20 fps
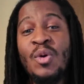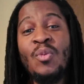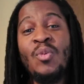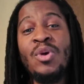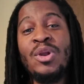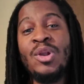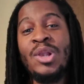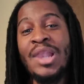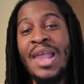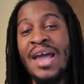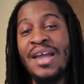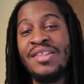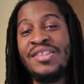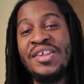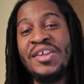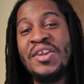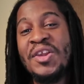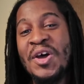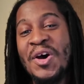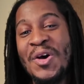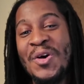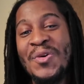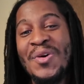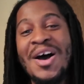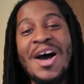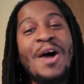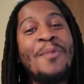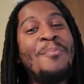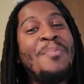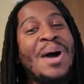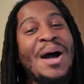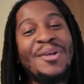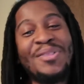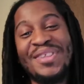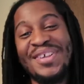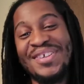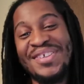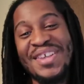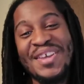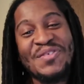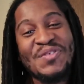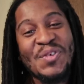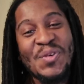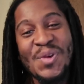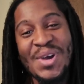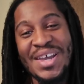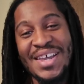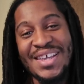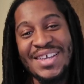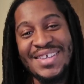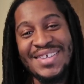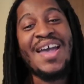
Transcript: would like to know about this giveaway.